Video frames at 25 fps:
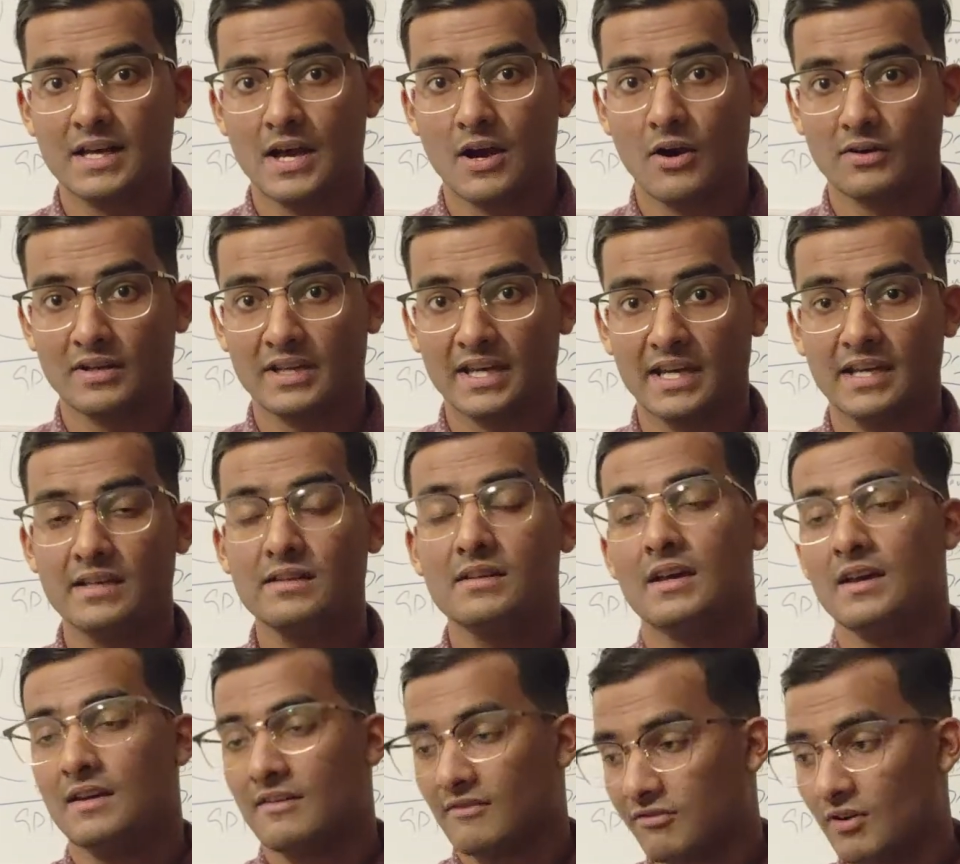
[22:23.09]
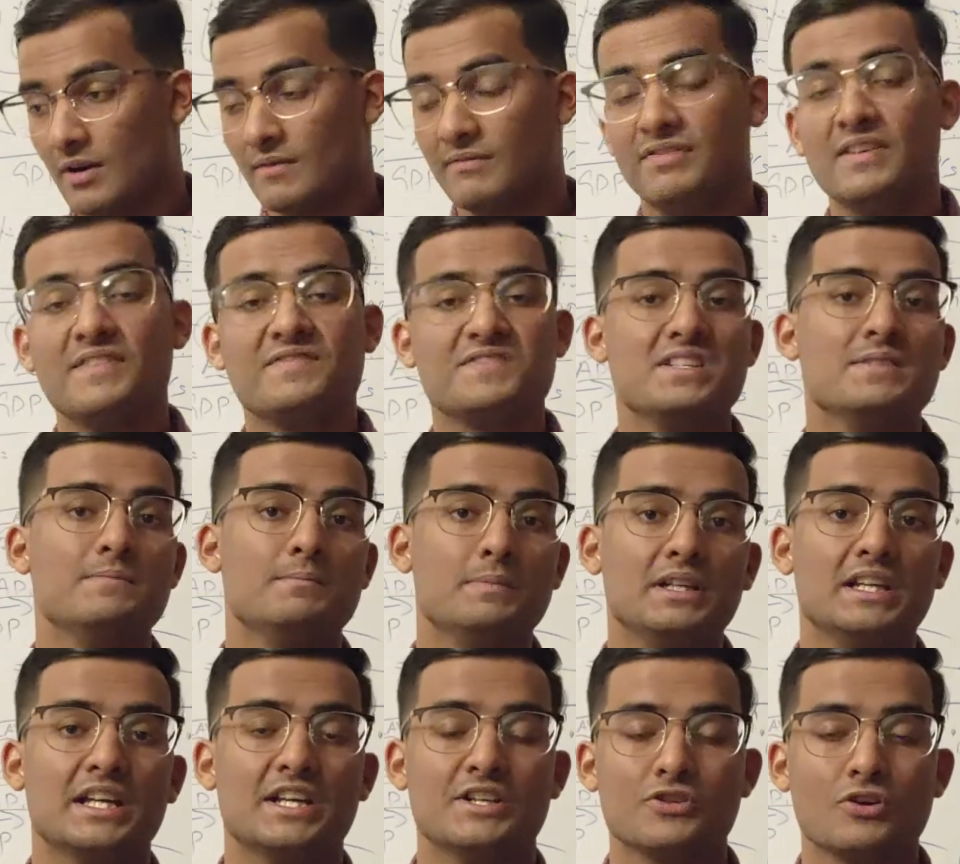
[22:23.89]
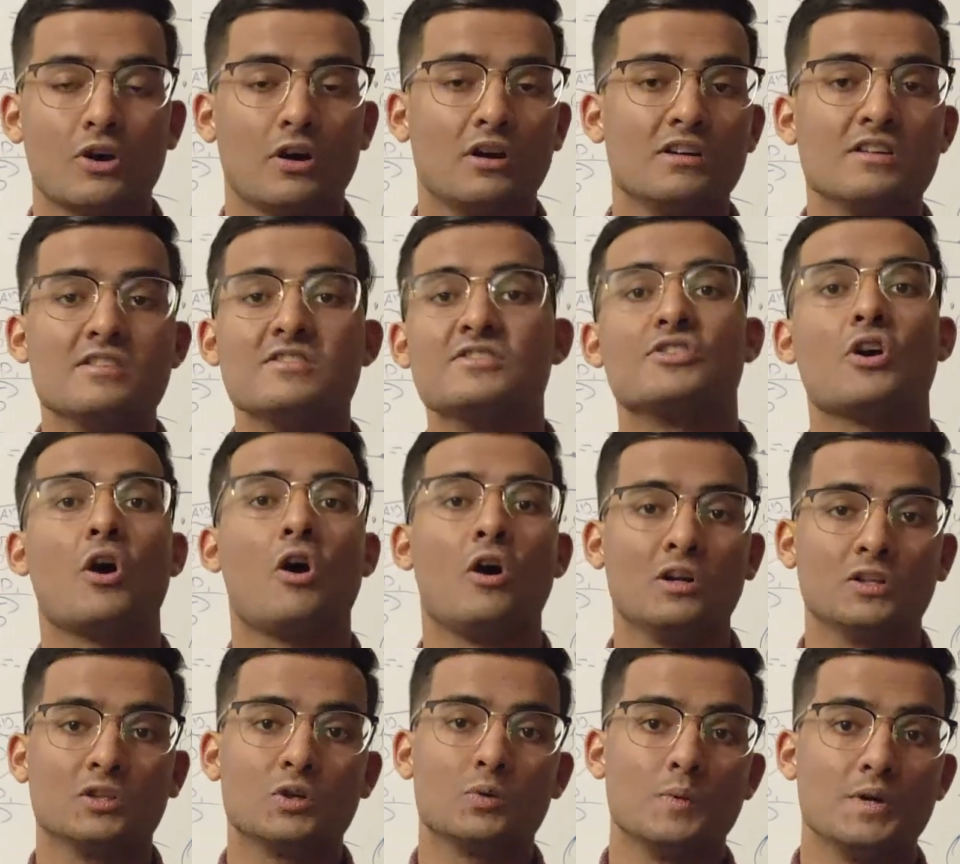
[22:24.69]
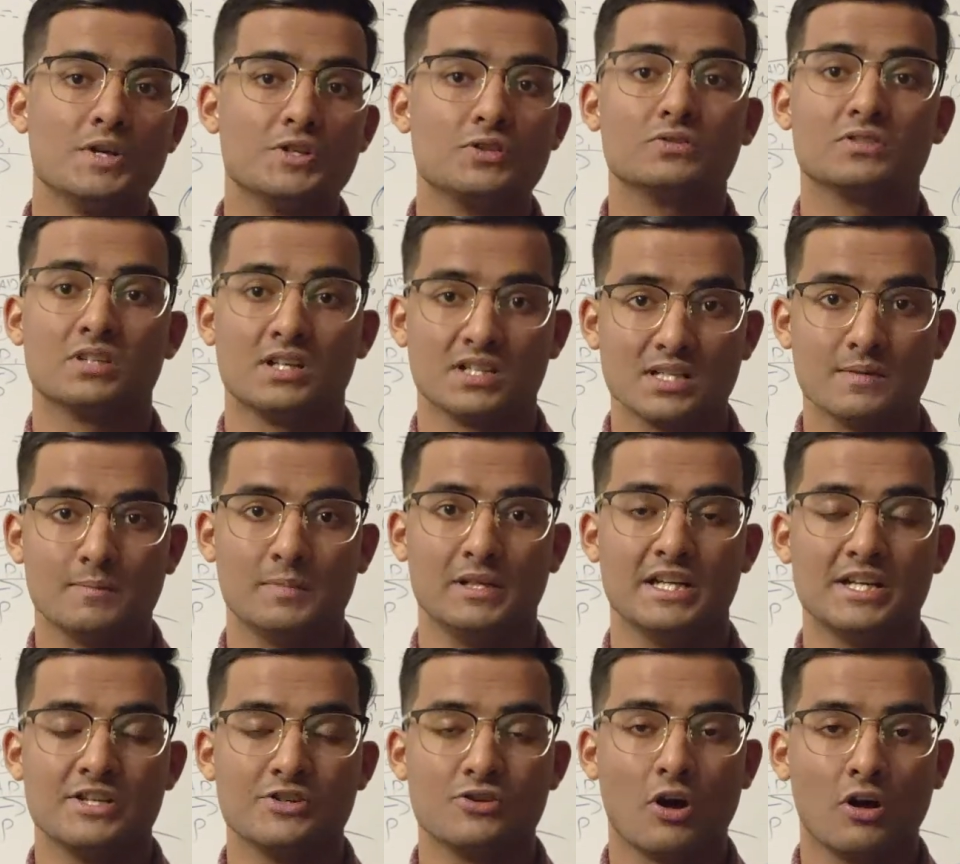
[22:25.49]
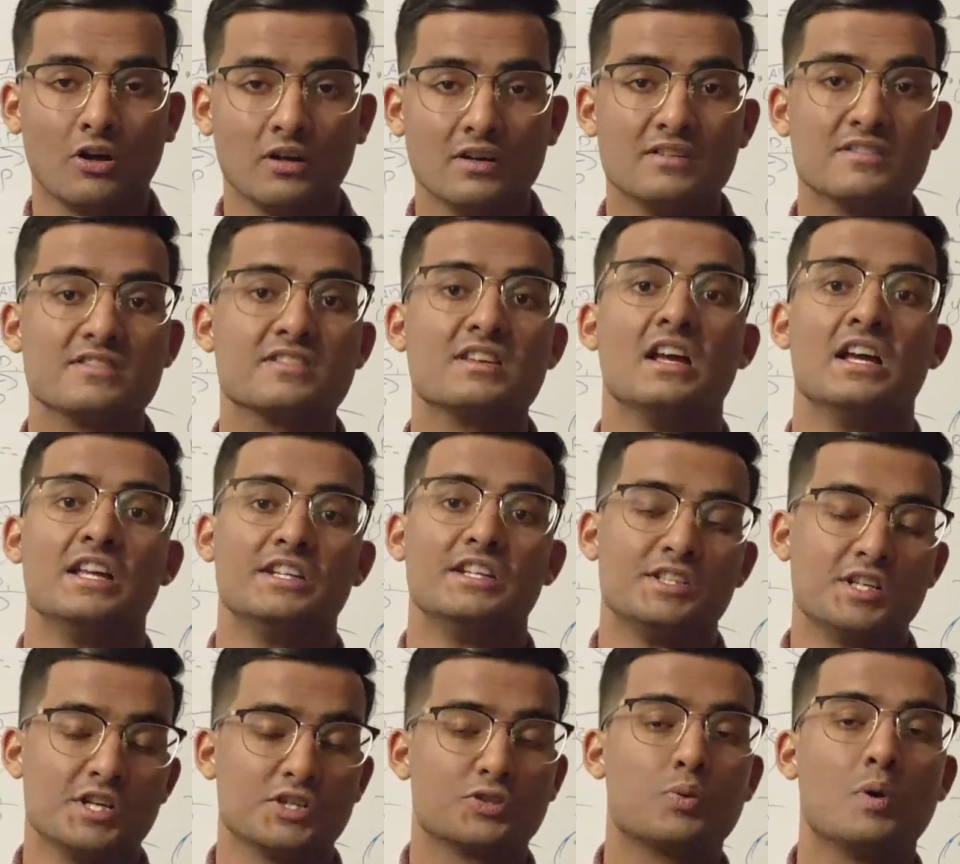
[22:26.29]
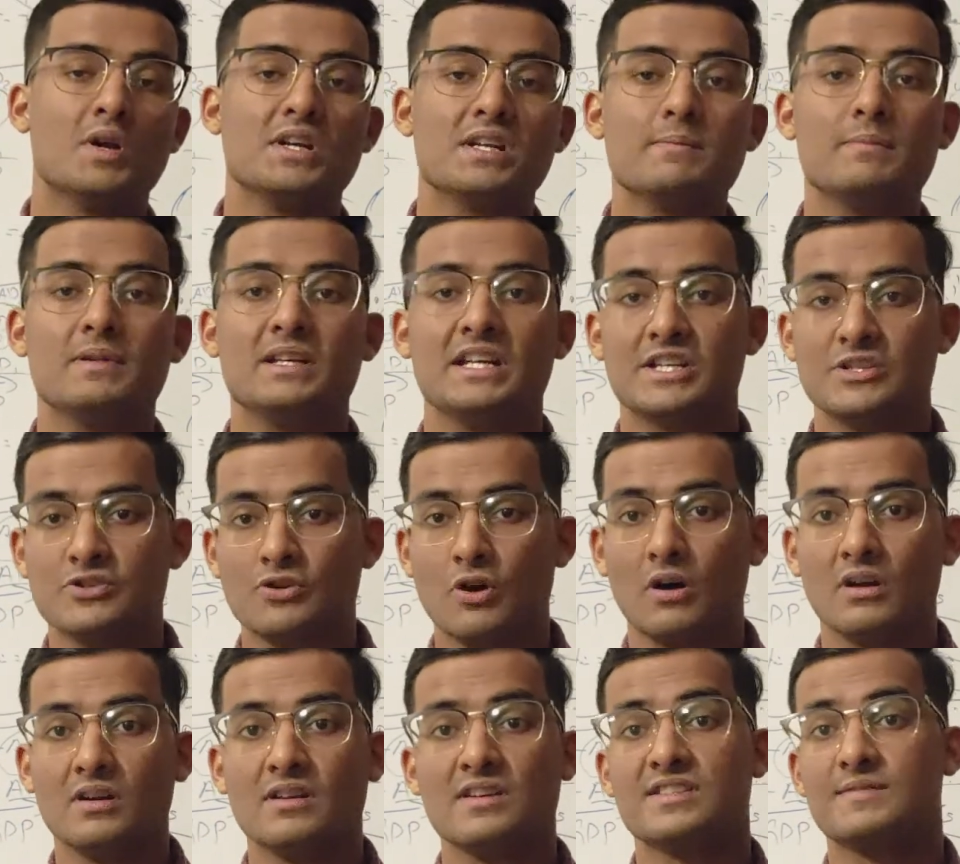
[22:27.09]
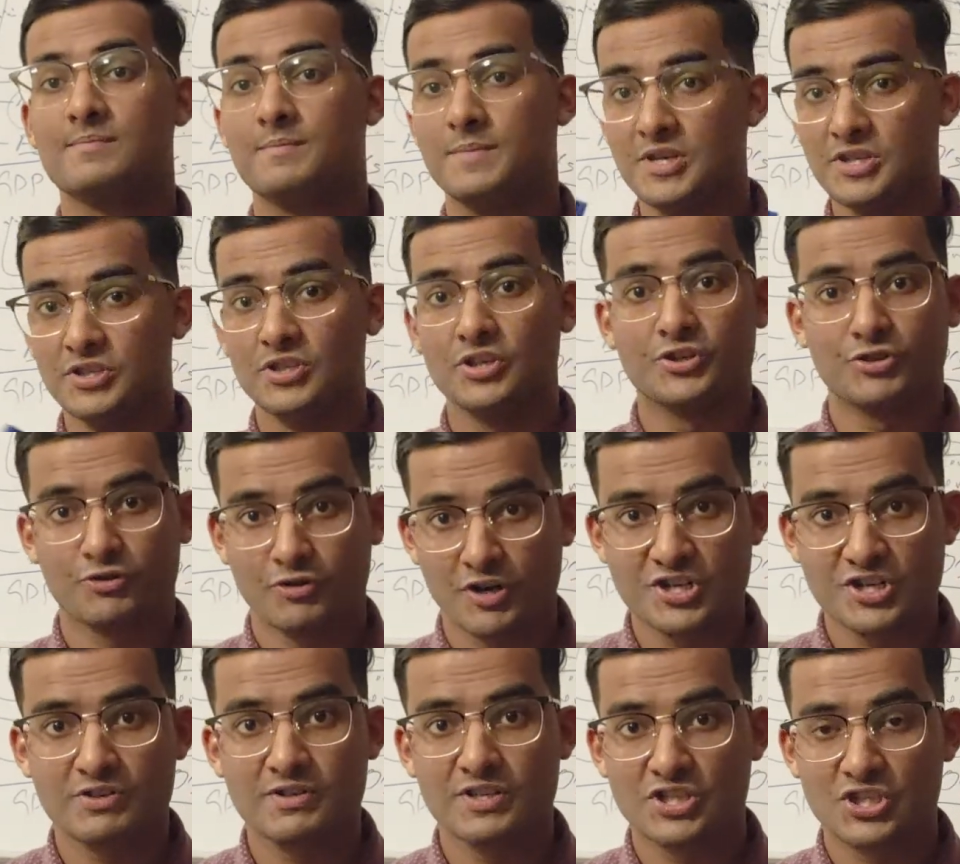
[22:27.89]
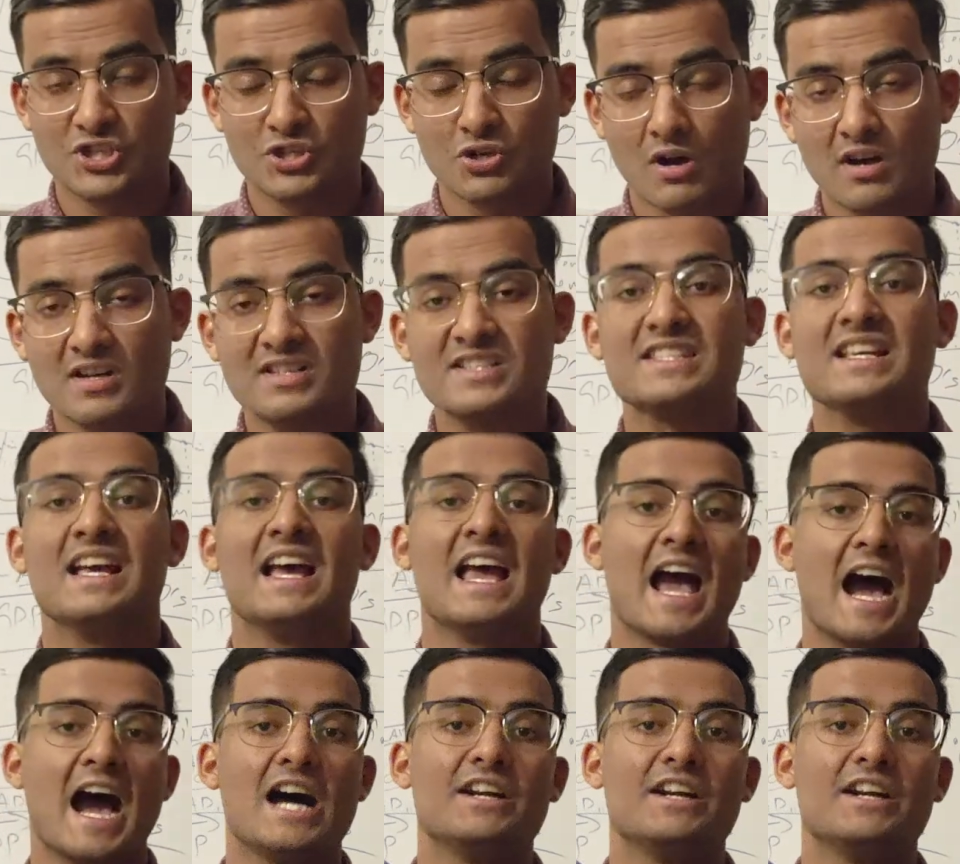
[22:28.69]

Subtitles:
okay, from $15 billion all the way to $30 billion, the $20 billion being your treasury stocks,